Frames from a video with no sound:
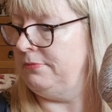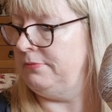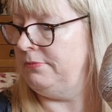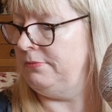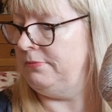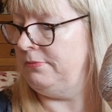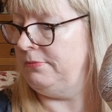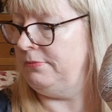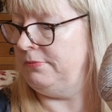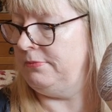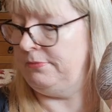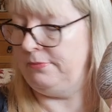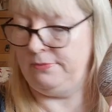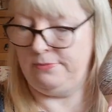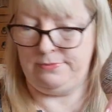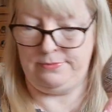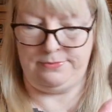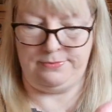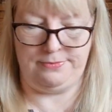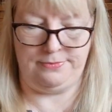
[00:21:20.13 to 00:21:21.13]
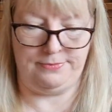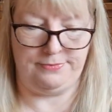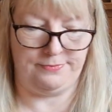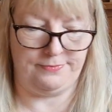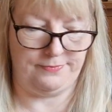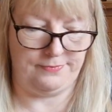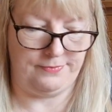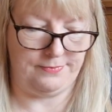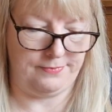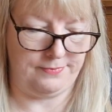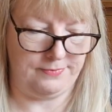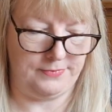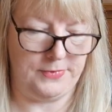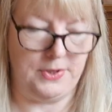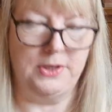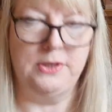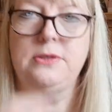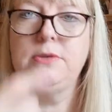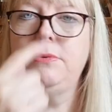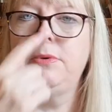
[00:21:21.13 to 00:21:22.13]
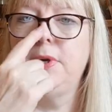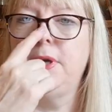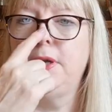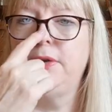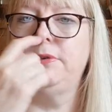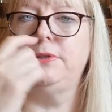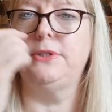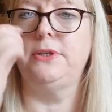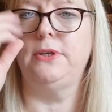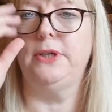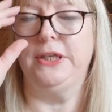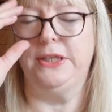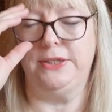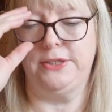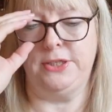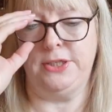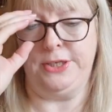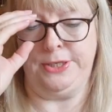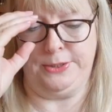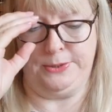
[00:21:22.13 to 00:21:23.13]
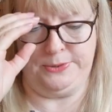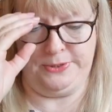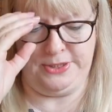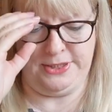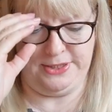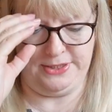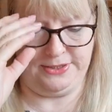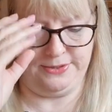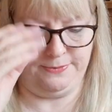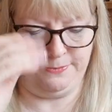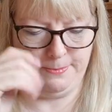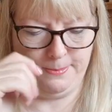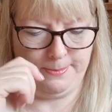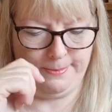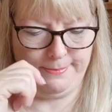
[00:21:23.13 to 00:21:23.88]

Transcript: I don't know what colour a tiger's nose is.